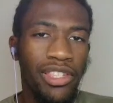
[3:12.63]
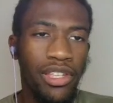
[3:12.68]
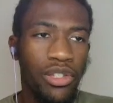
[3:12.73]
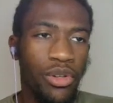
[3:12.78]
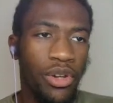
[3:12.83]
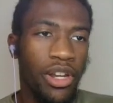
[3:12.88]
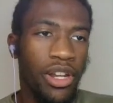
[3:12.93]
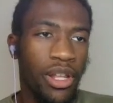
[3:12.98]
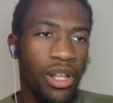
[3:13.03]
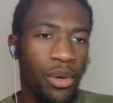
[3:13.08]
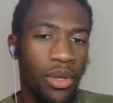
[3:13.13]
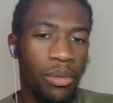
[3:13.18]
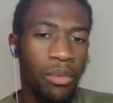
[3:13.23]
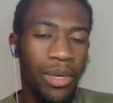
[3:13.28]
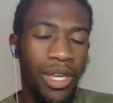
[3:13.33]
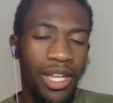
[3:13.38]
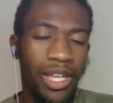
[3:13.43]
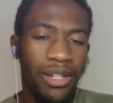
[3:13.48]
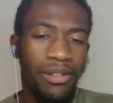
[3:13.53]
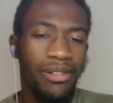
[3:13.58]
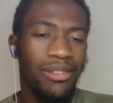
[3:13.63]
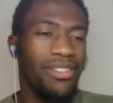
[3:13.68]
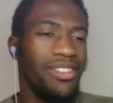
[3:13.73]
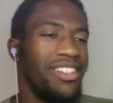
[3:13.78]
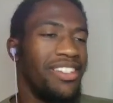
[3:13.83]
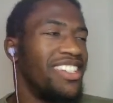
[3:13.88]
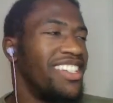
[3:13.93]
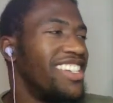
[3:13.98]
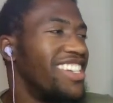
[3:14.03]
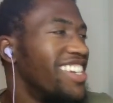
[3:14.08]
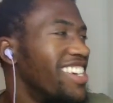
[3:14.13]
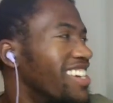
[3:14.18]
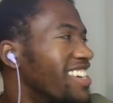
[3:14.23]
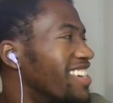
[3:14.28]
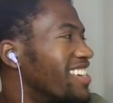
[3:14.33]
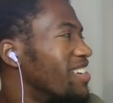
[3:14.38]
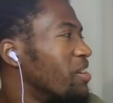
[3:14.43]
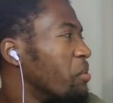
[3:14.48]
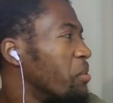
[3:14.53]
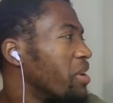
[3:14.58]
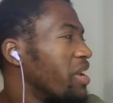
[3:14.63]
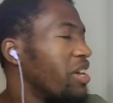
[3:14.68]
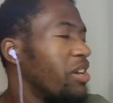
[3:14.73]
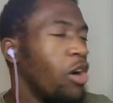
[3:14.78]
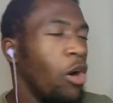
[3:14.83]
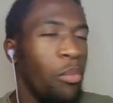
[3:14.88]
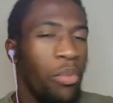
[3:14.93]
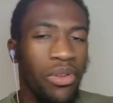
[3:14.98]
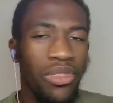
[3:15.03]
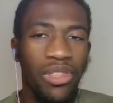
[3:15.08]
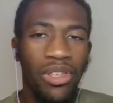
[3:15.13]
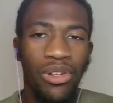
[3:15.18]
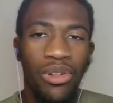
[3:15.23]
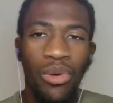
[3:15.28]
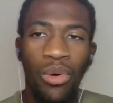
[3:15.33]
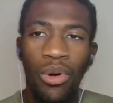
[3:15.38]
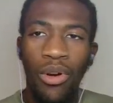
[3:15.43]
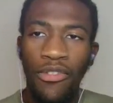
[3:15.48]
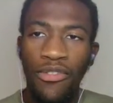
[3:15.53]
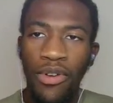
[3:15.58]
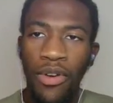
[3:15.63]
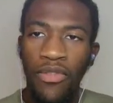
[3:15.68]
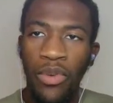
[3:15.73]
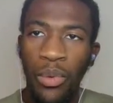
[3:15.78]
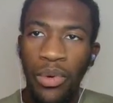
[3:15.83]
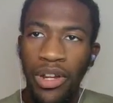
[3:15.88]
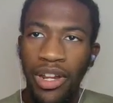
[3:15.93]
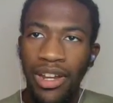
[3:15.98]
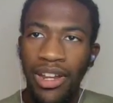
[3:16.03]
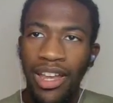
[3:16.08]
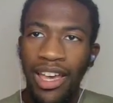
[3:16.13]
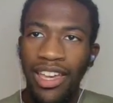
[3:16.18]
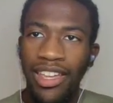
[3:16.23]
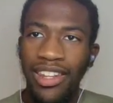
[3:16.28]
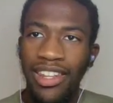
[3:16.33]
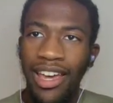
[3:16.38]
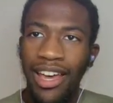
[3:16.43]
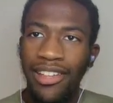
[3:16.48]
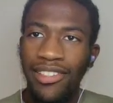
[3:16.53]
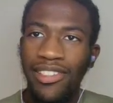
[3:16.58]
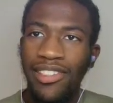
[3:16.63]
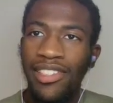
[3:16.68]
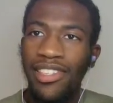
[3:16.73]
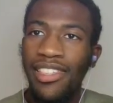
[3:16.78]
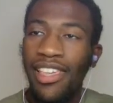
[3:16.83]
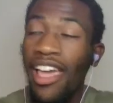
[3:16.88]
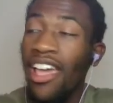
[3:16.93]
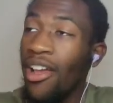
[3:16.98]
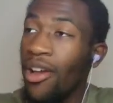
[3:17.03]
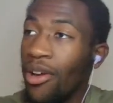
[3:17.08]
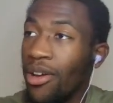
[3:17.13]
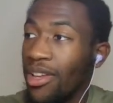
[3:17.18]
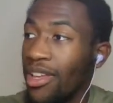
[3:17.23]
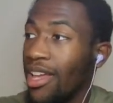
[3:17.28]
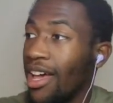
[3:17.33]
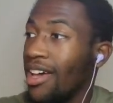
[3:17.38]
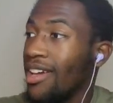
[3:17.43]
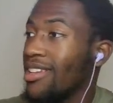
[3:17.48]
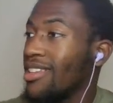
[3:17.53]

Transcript: training with me, and when I opened the door for everyone at night, got scared,